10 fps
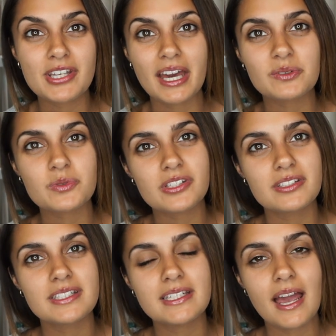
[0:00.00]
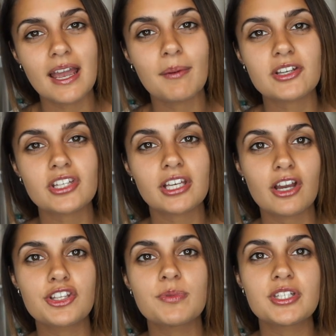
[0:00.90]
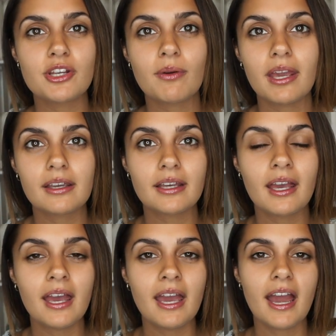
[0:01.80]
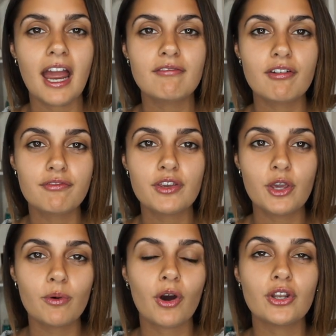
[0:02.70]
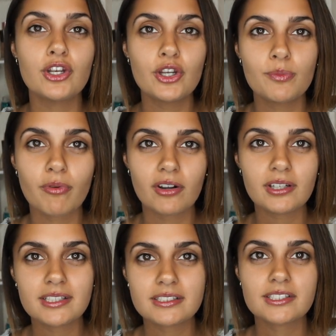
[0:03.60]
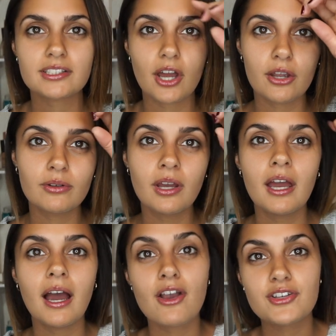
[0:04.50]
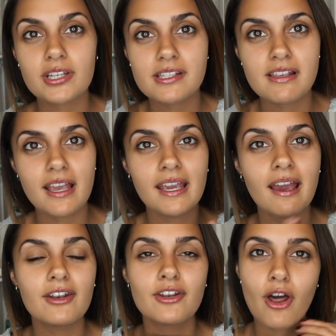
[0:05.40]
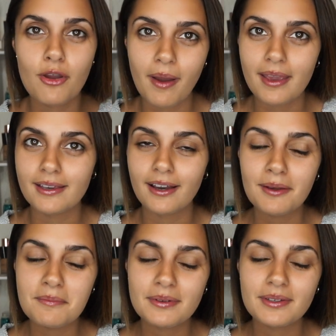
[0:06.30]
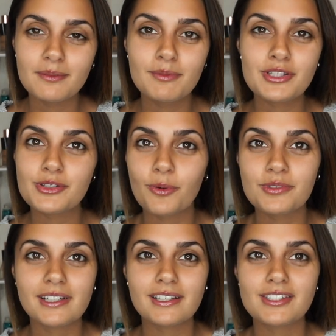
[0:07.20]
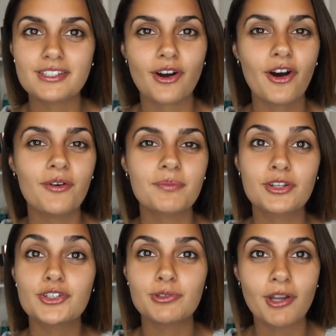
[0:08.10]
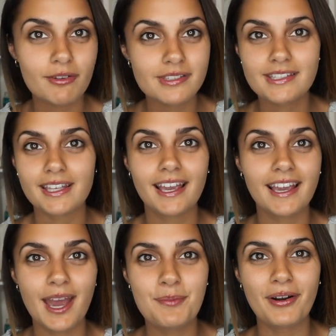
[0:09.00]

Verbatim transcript: channel. So today I'm actually going to be doing a review on a new product. So as you can see, no makeup which is always a good start because you know it's a skincare